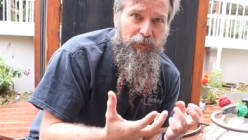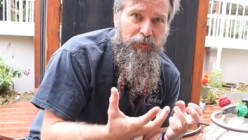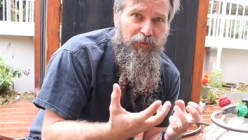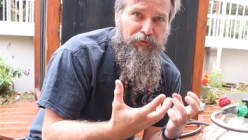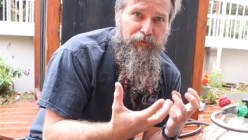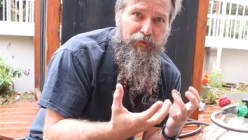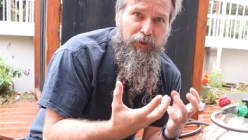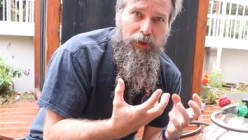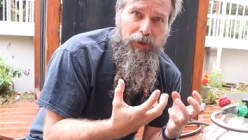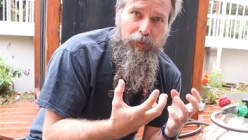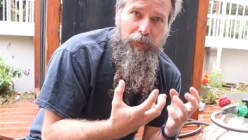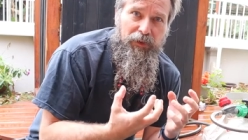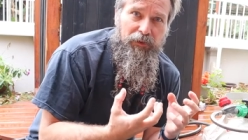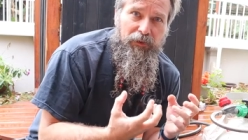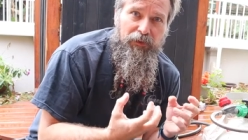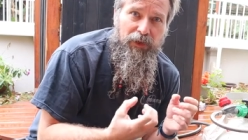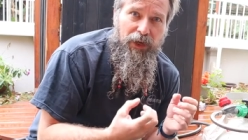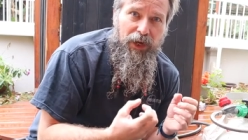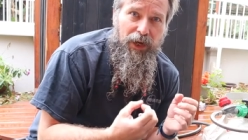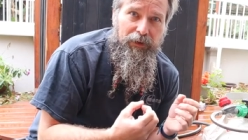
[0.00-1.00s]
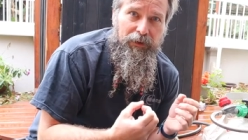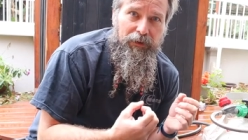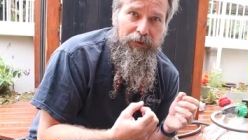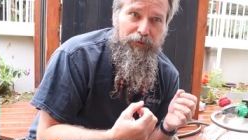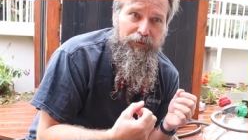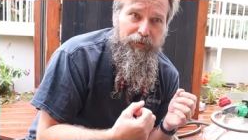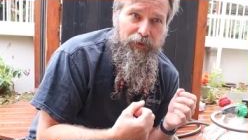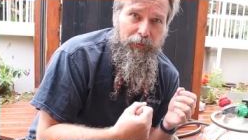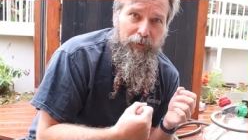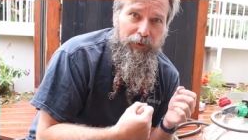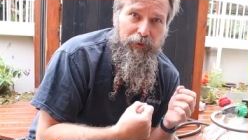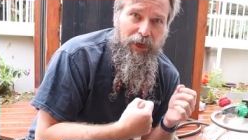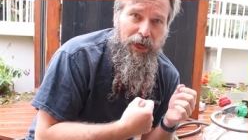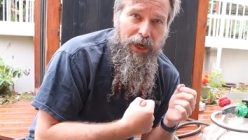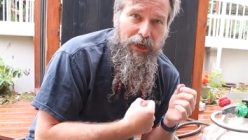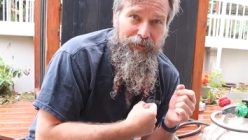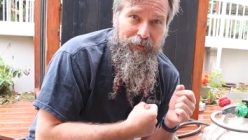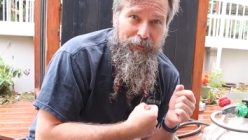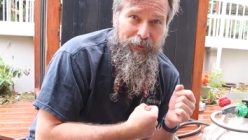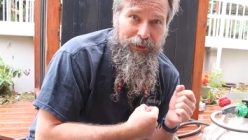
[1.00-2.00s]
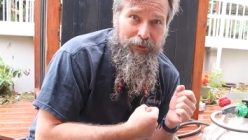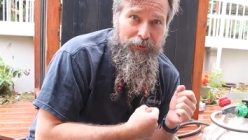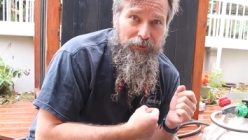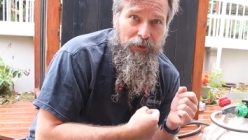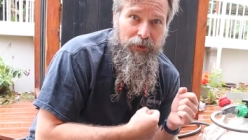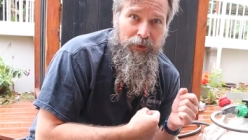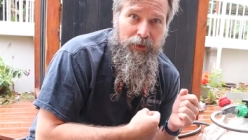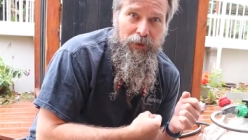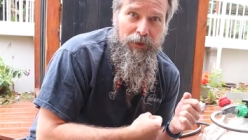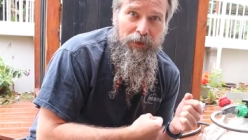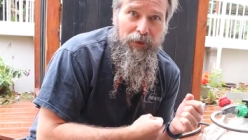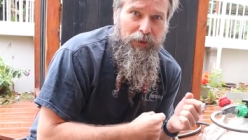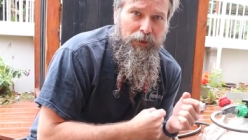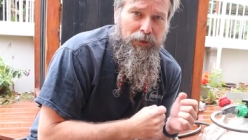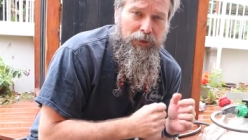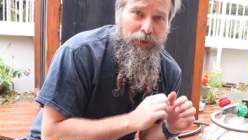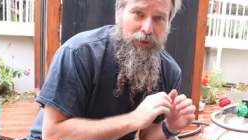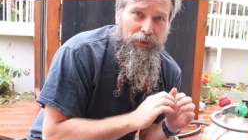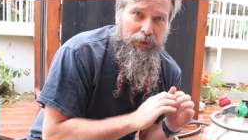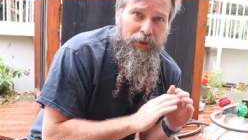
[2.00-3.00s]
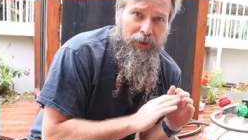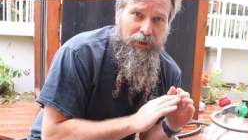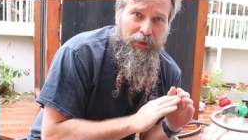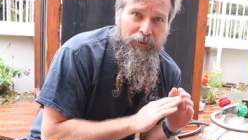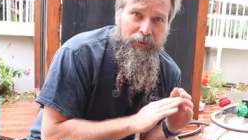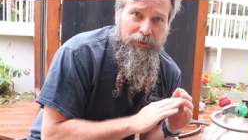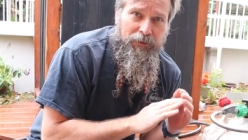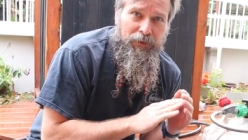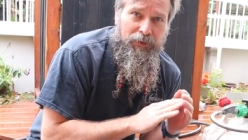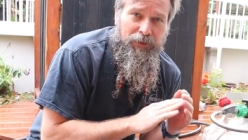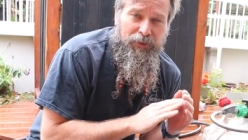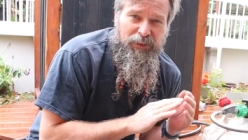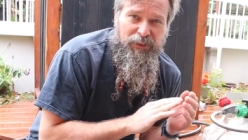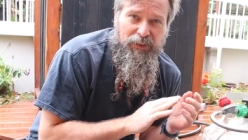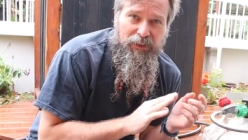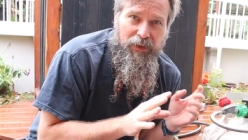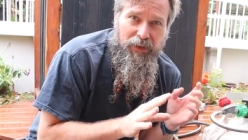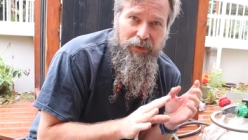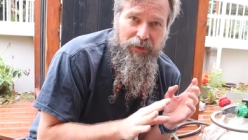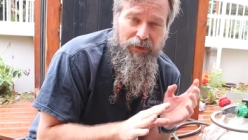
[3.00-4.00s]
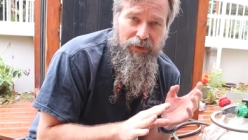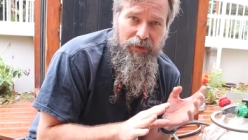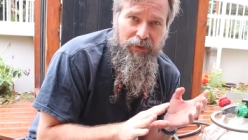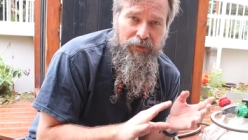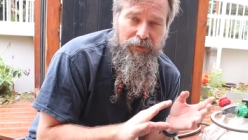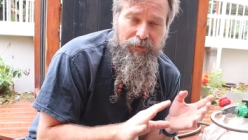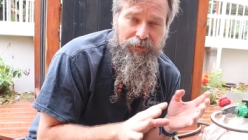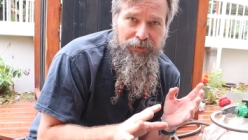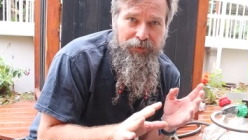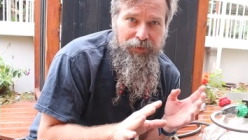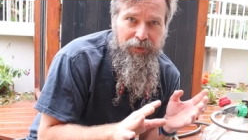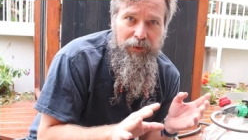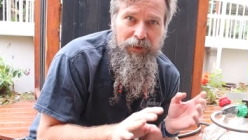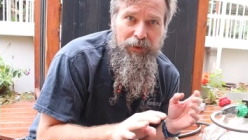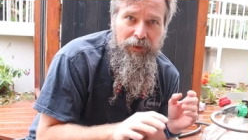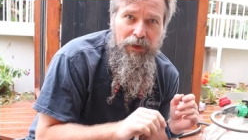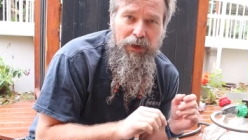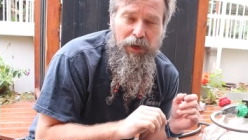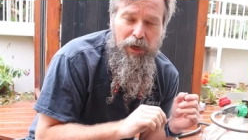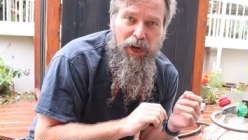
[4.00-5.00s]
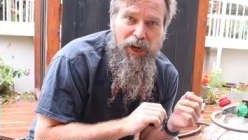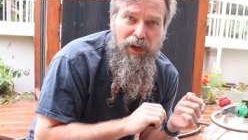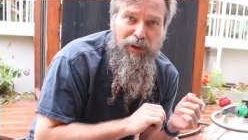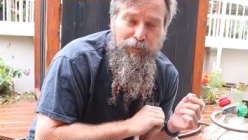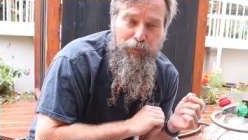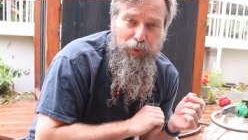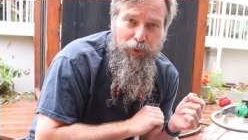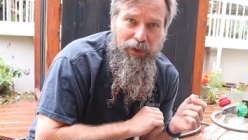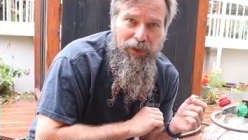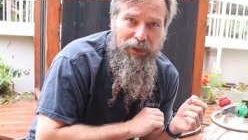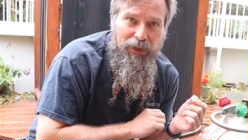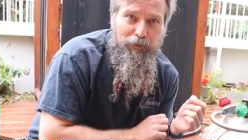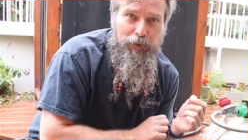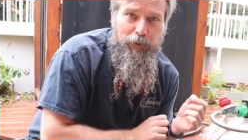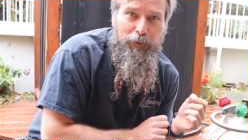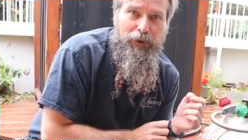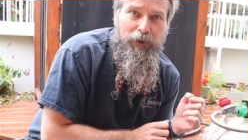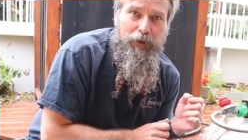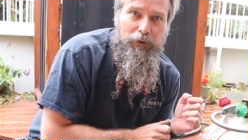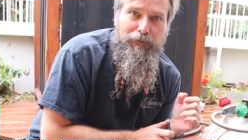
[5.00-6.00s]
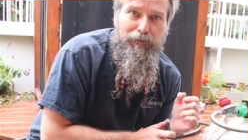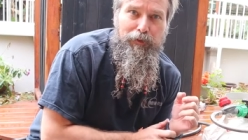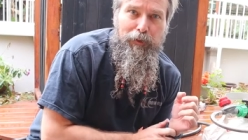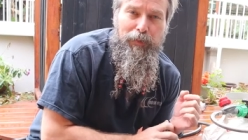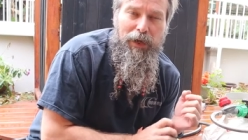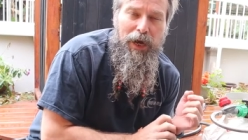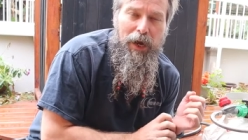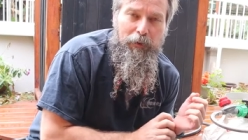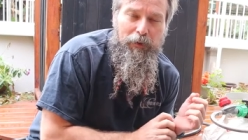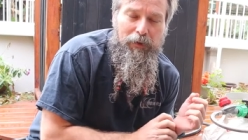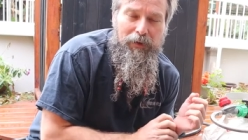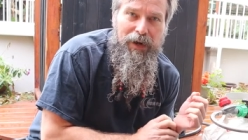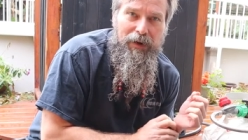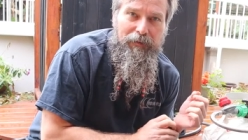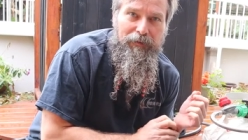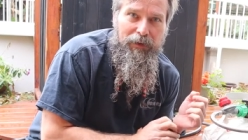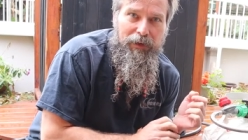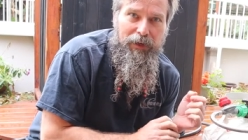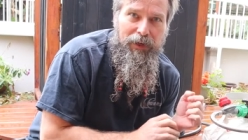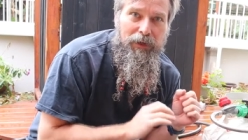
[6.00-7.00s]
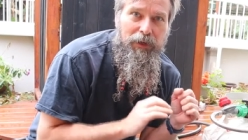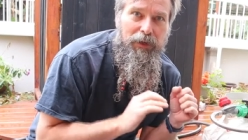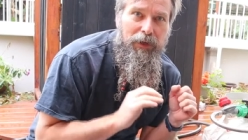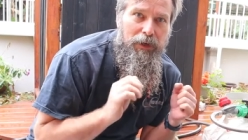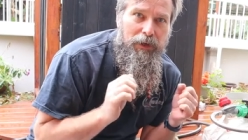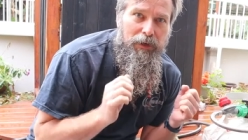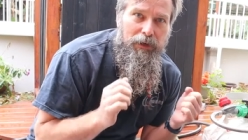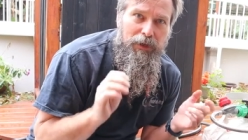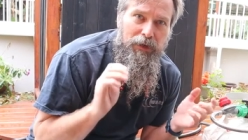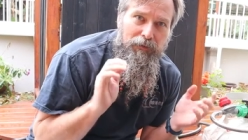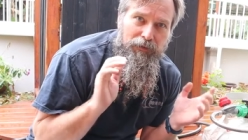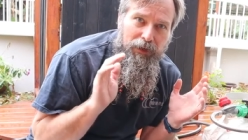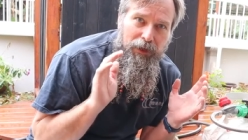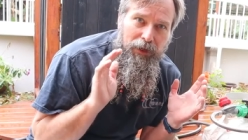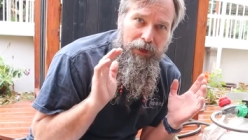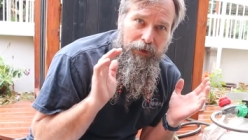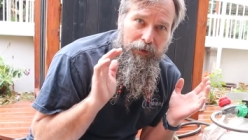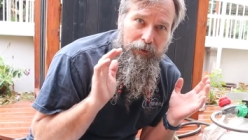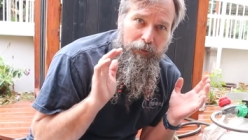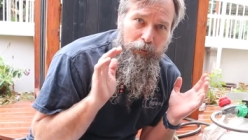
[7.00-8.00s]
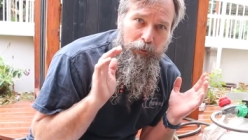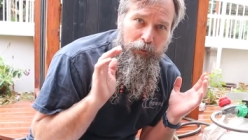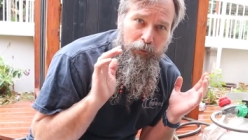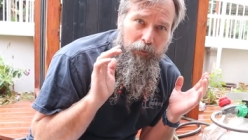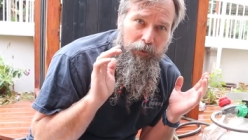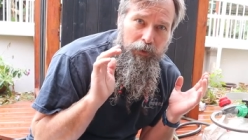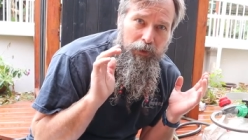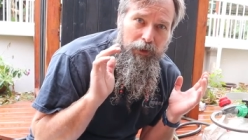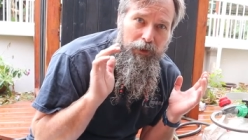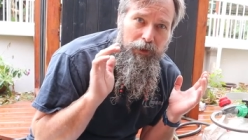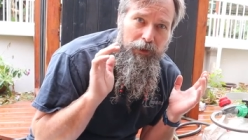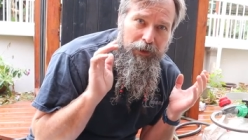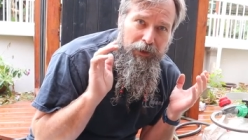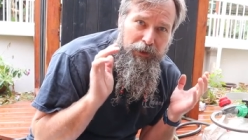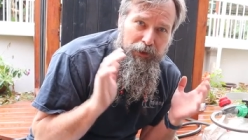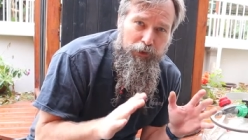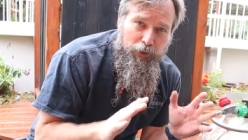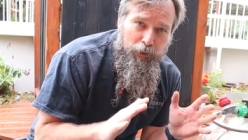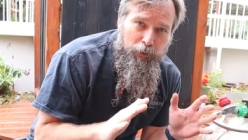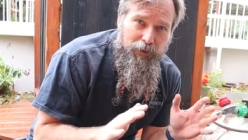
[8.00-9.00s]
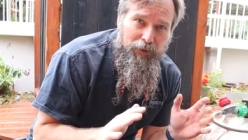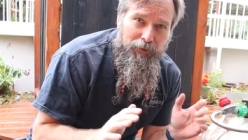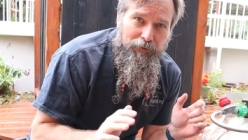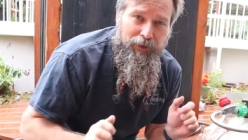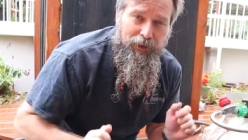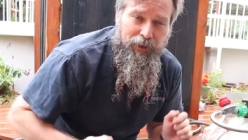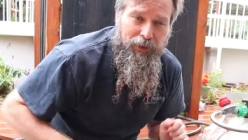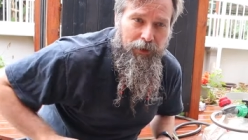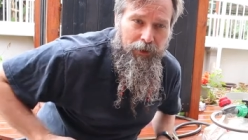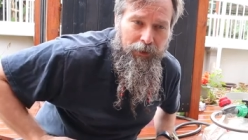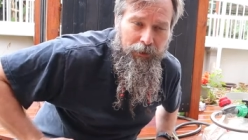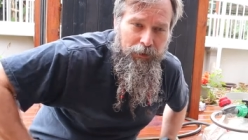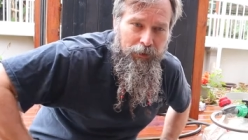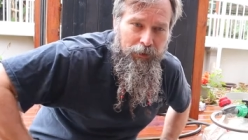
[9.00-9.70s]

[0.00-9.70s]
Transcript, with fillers: film inside it from the coffee beans, and it's kind of off-putting if you want to use it for popcorn after that. You have to kind of exclusively